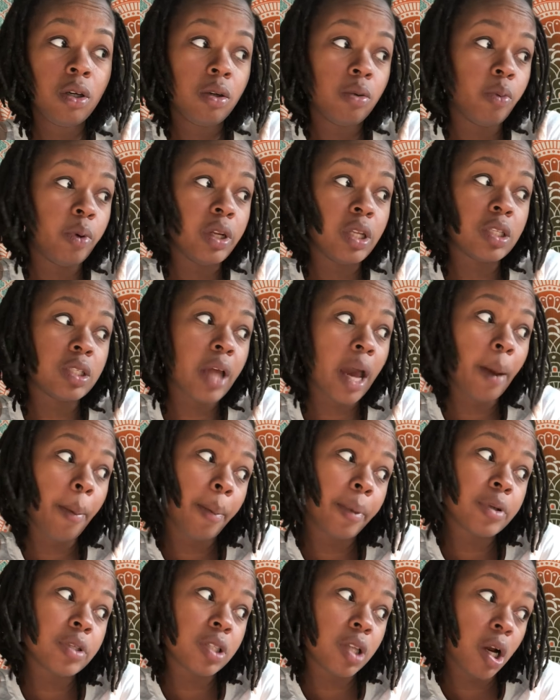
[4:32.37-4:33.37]
When his
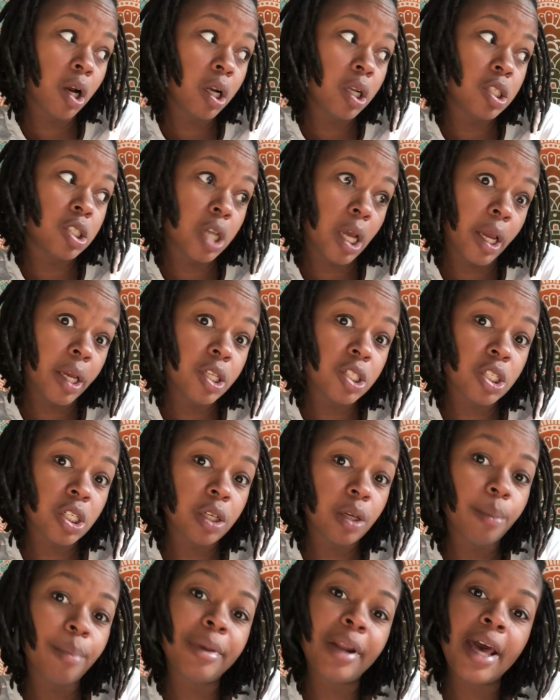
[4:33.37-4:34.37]
diaper is dirty, change
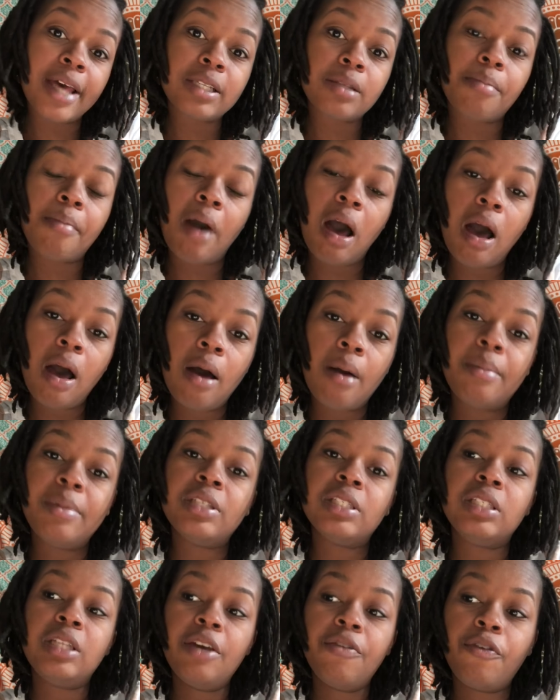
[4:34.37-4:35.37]
it. But as a mom,
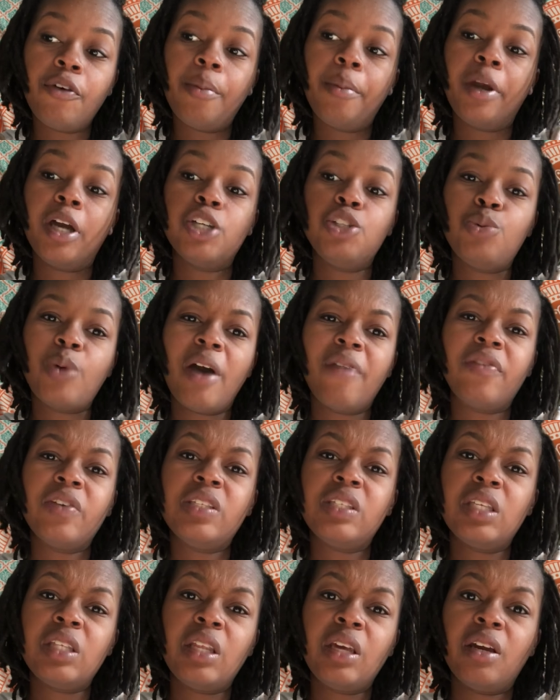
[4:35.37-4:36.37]
it's different because you have to
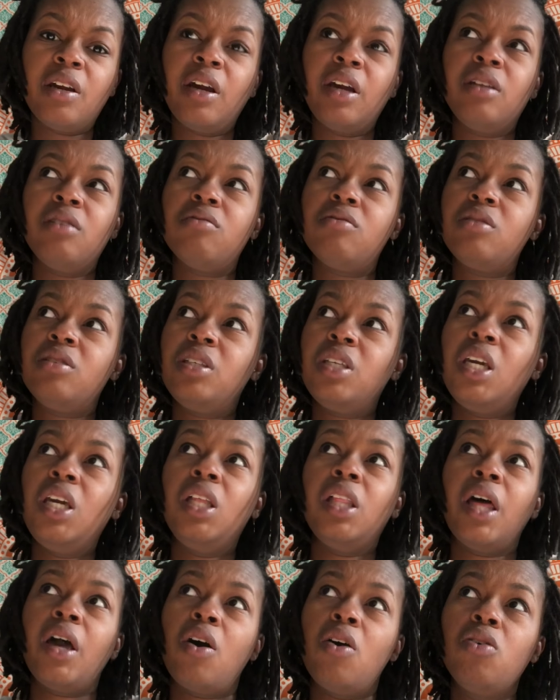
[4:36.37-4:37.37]
sit there and see,
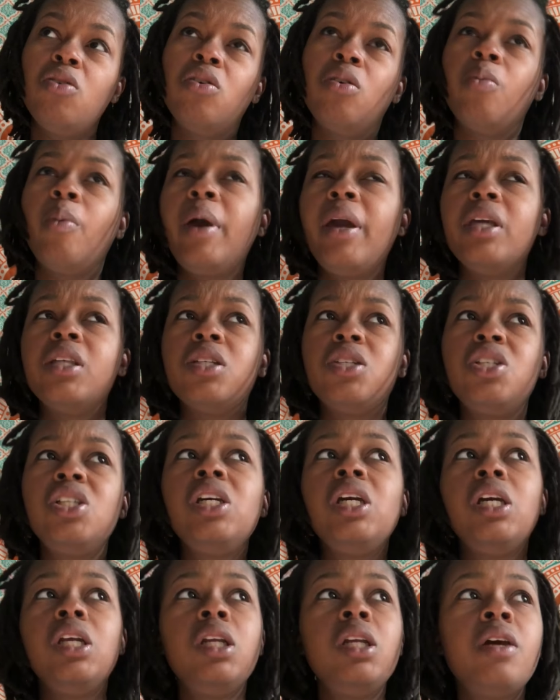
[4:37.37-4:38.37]
like, hold on, wait, did she
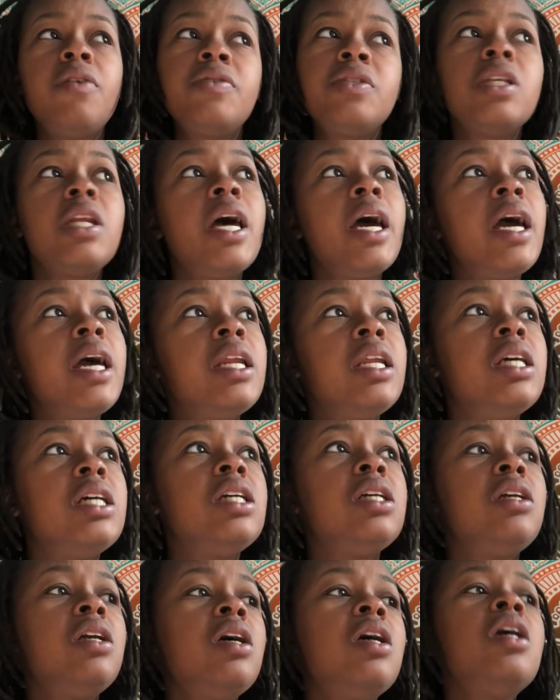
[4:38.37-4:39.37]
eat enough today?
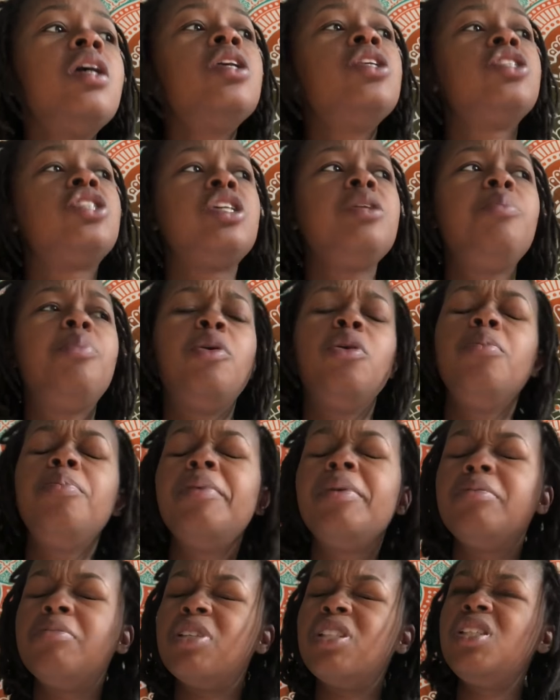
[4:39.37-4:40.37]
Did she
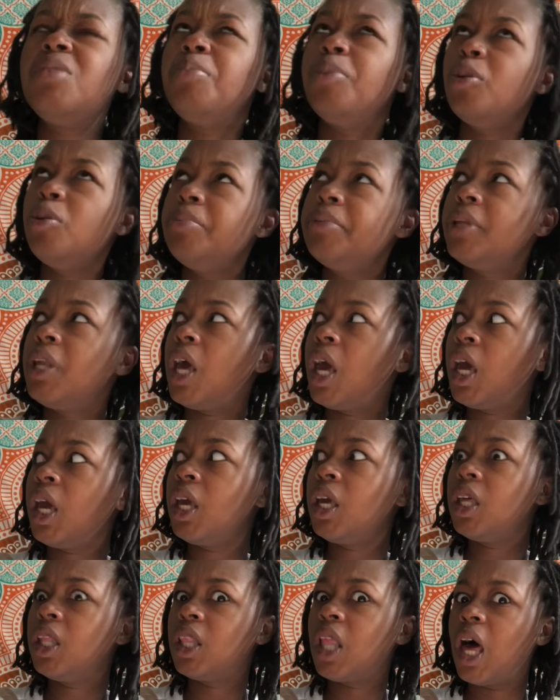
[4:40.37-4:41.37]
poop? Did she poop today?
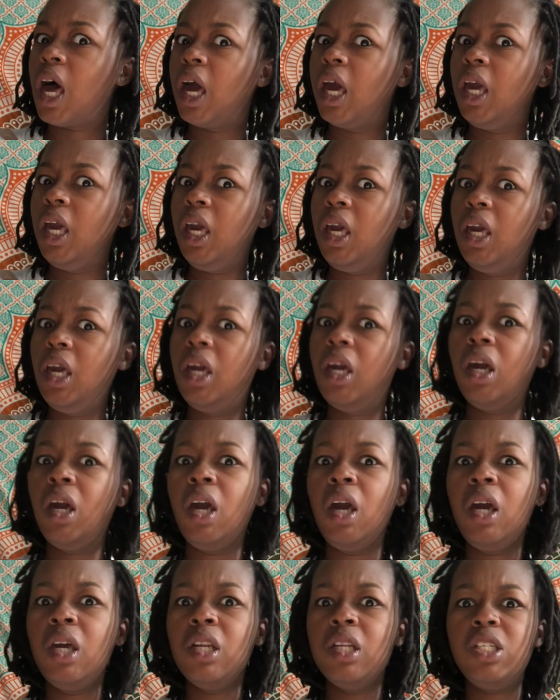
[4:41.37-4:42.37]

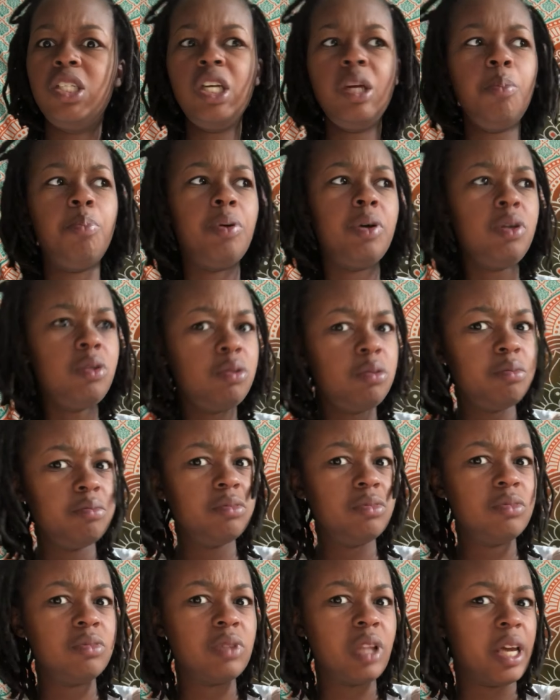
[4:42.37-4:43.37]
Like, did she poop?
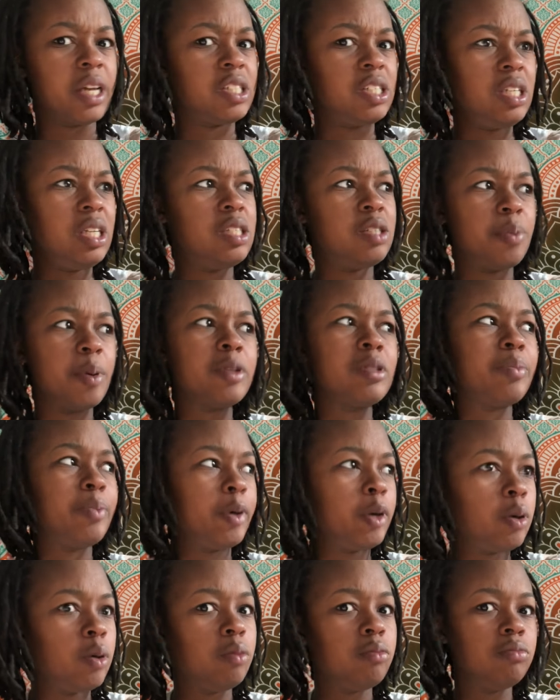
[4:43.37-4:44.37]
Like, she's supposed to
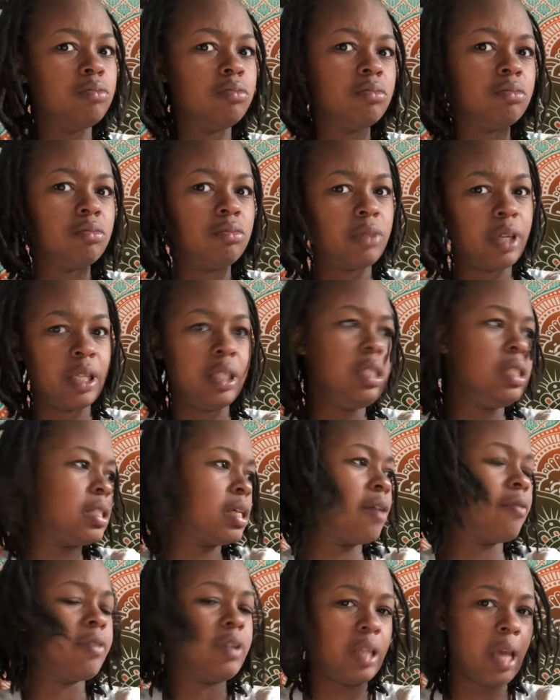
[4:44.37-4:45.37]
poop at least
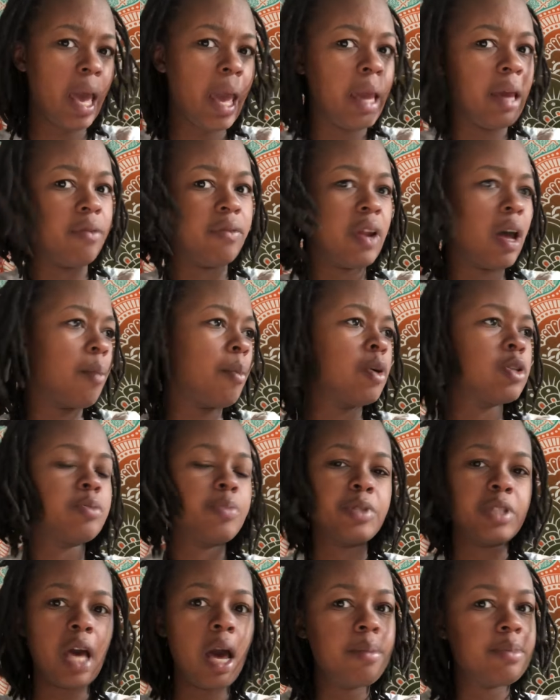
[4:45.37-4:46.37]
every day, if not
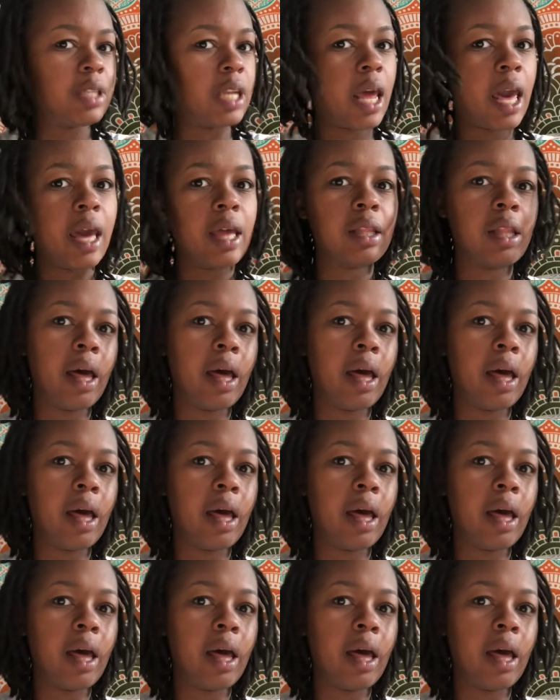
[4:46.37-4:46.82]
multiple times a day.